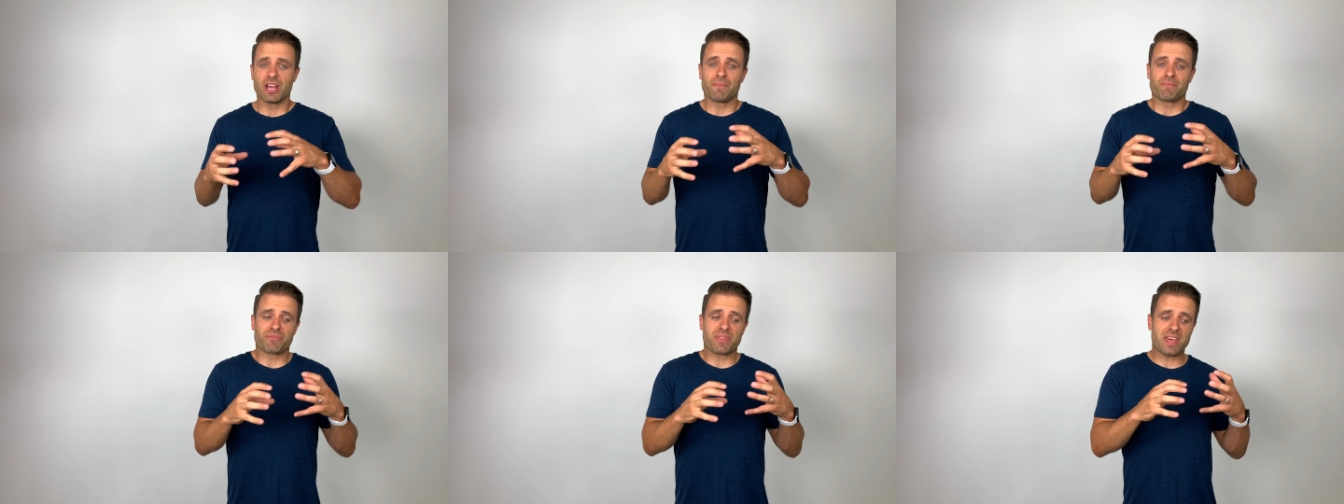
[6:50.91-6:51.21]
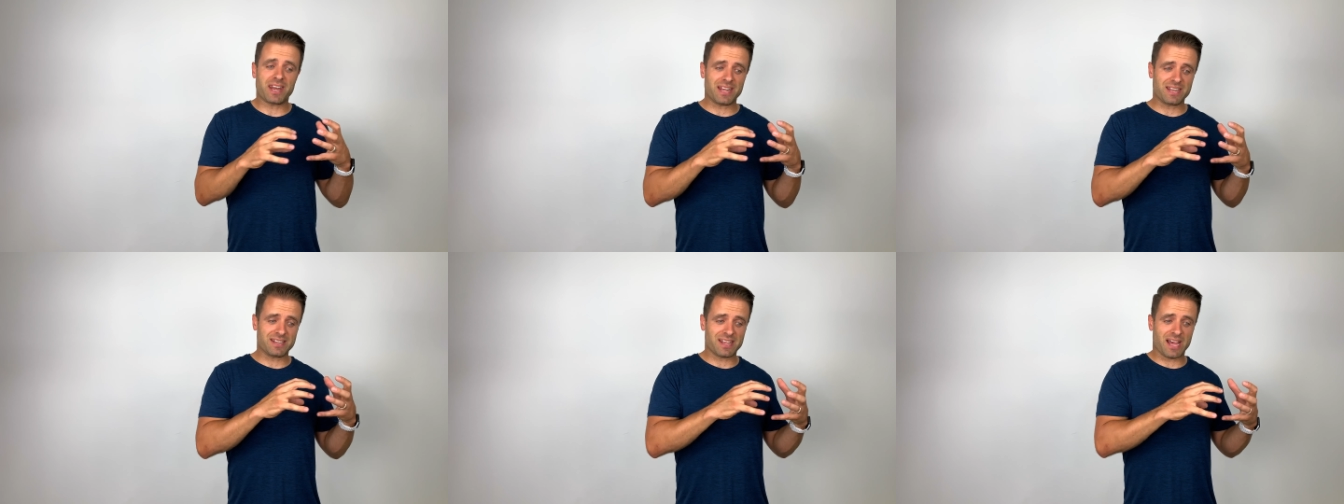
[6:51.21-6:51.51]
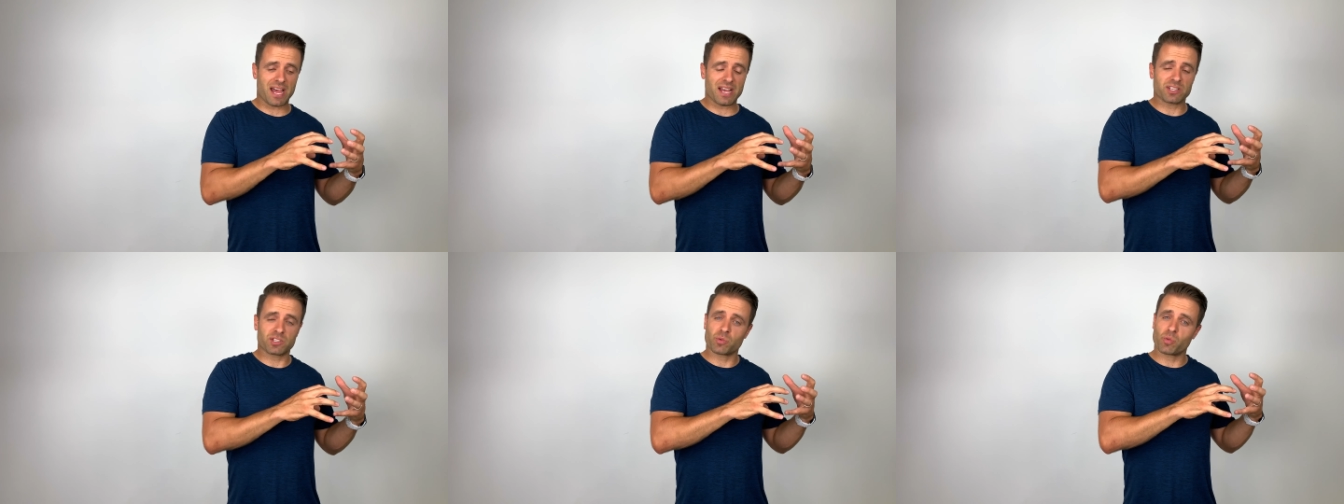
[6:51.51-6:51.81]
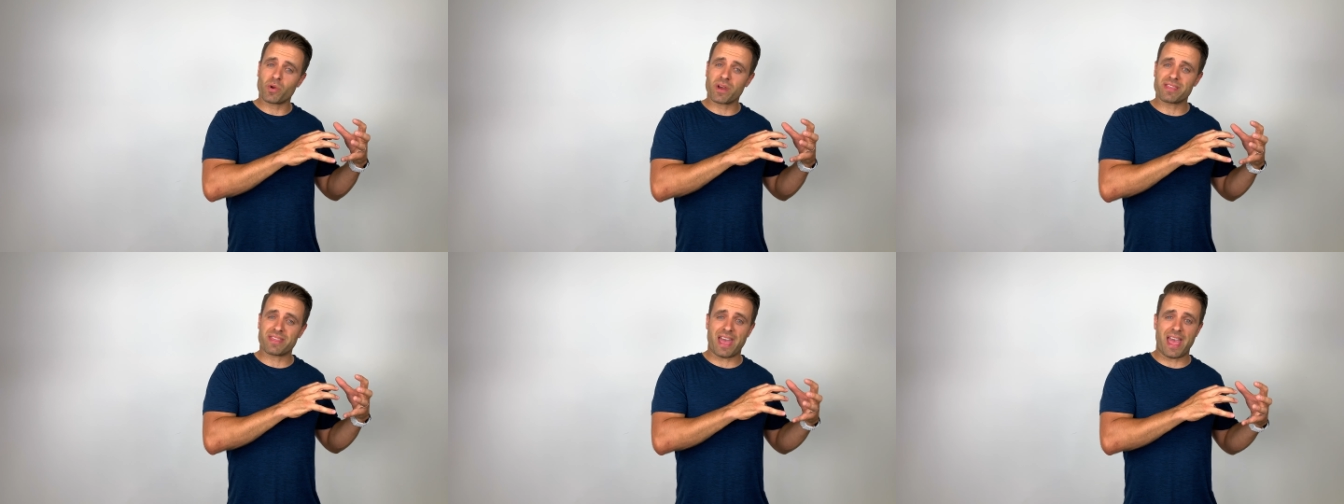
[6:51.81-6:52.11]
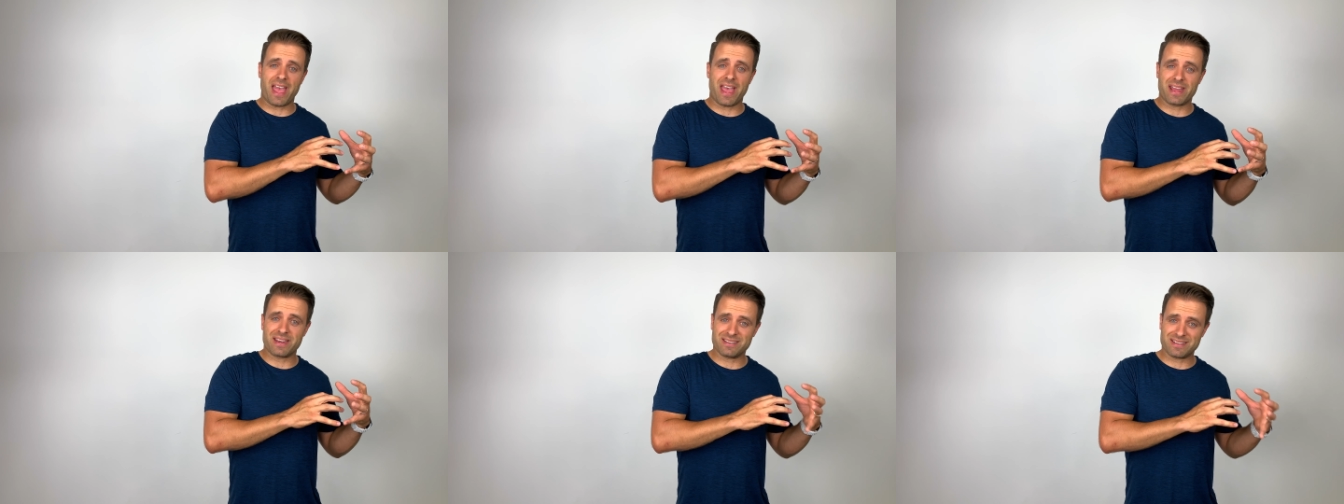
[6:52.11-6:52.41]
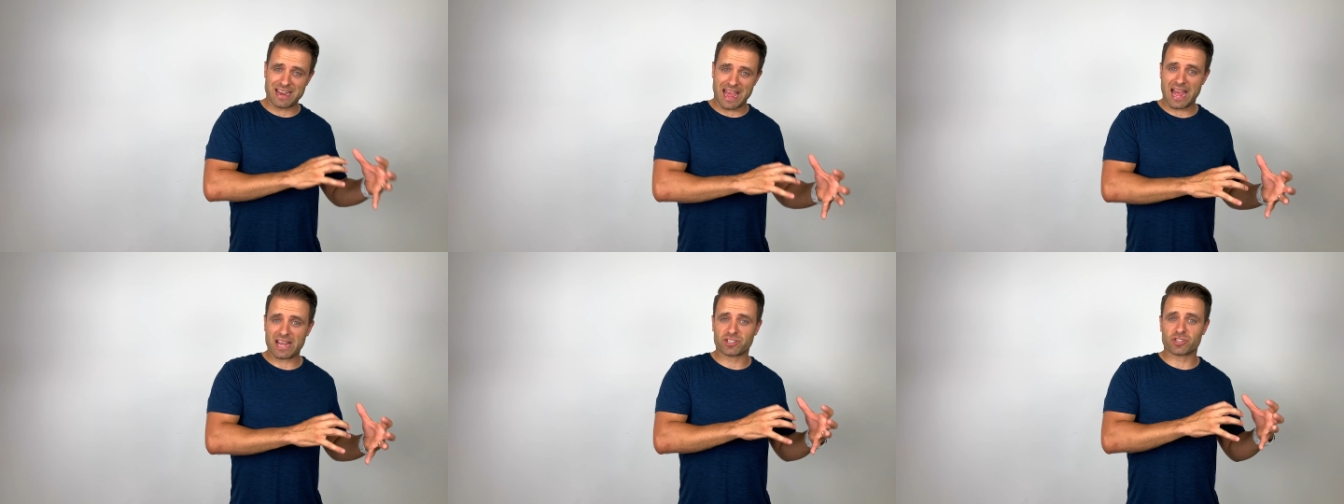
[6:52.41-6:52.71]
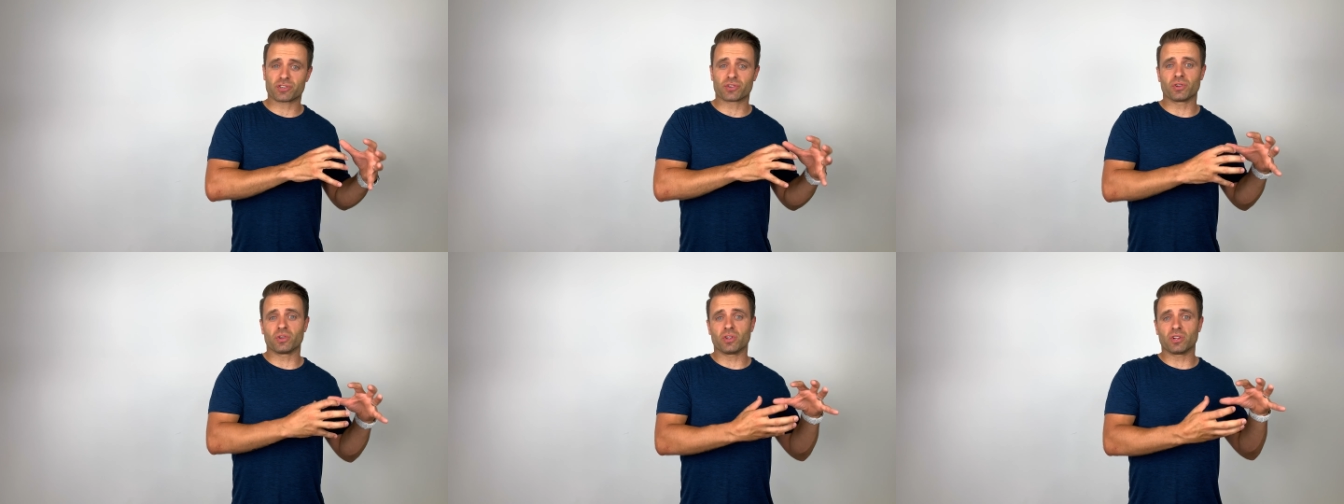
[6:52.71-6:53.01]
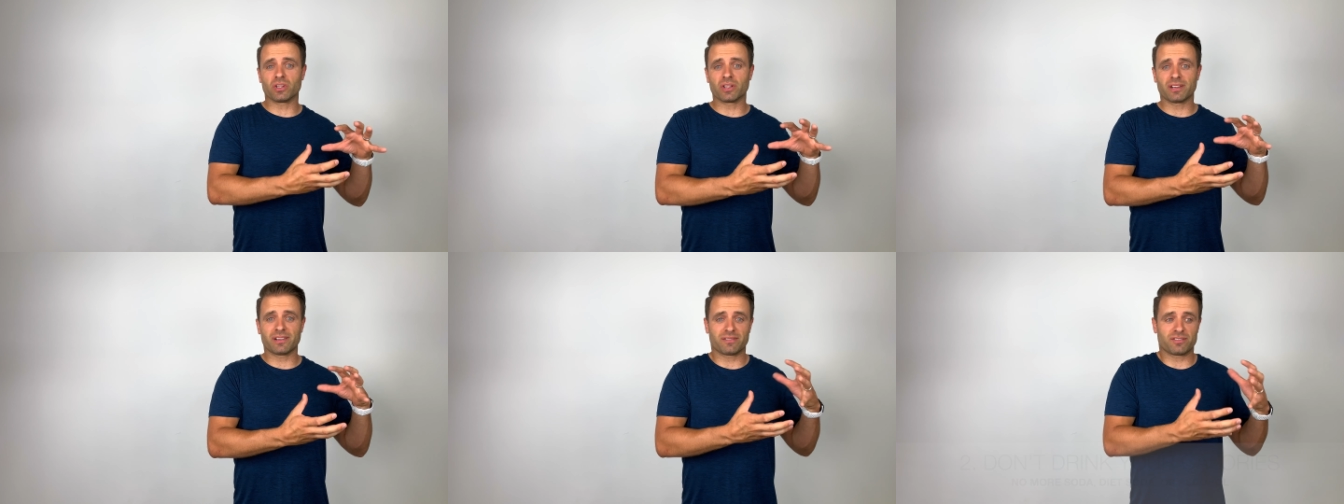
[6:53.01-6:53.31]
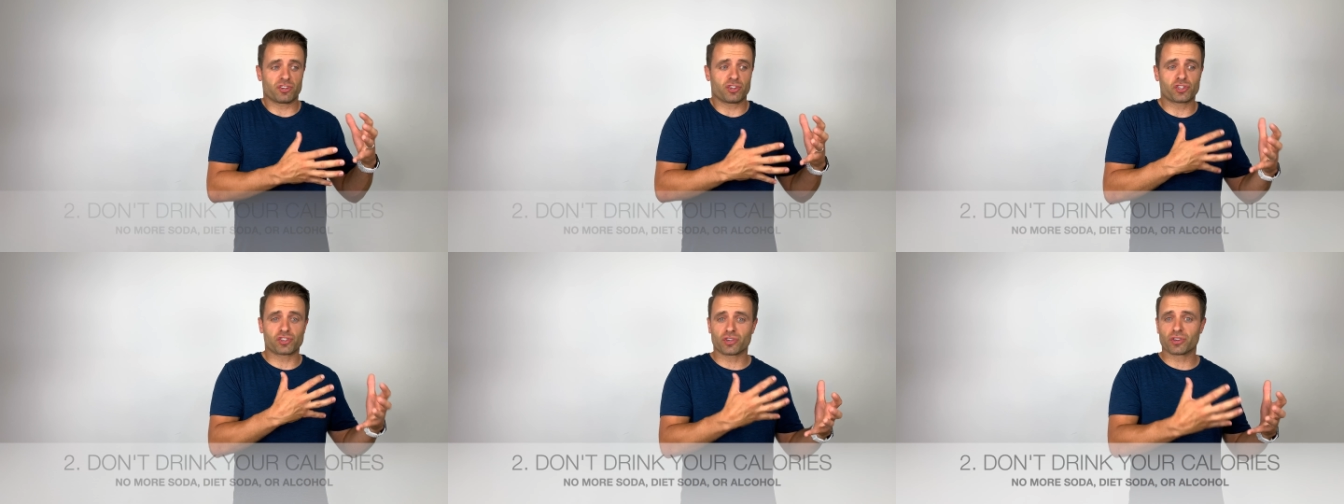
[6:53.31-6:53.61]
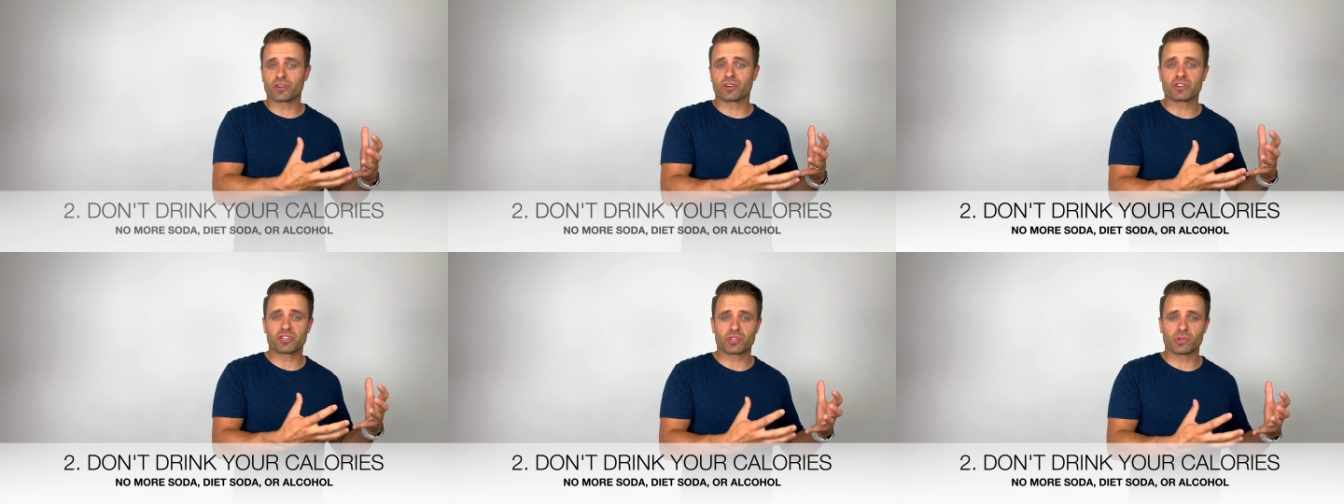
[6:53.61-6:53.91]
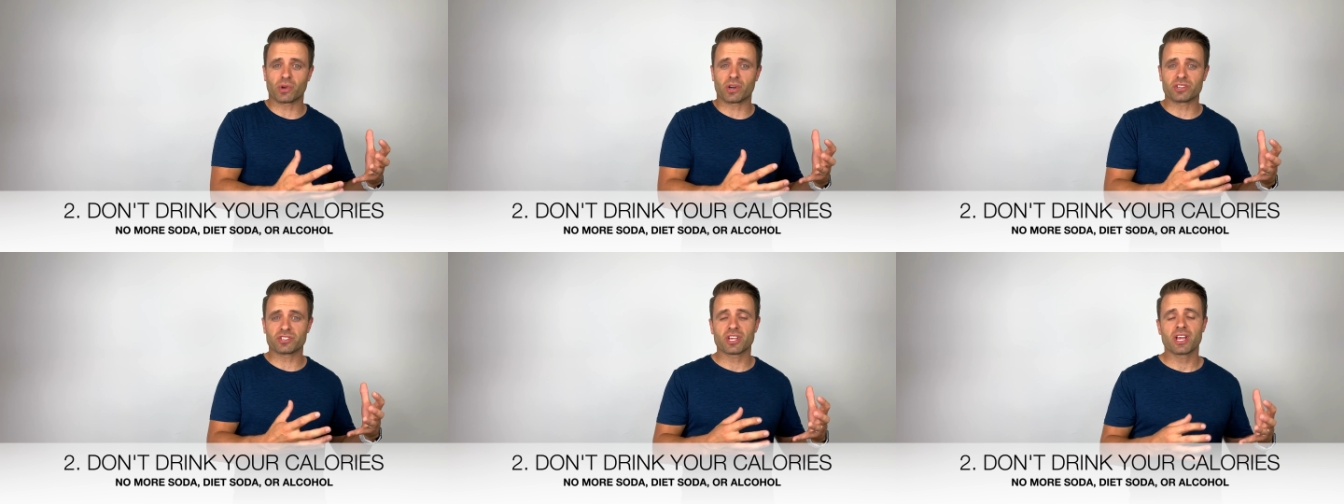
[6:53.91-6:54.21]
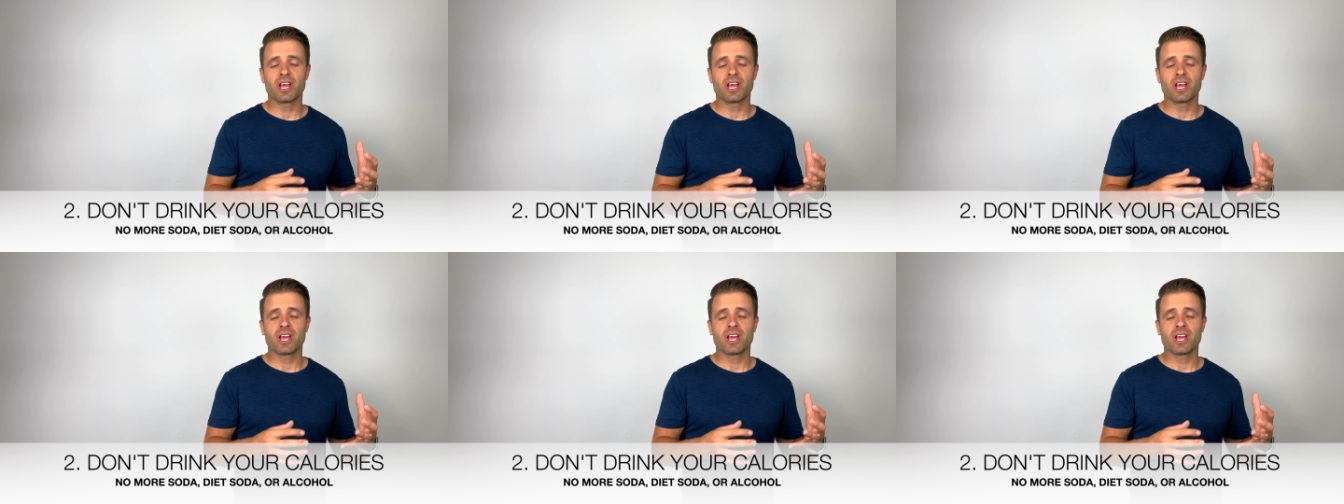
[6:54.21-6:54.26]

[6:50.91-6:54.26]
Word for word: than it does with a natural sugar source.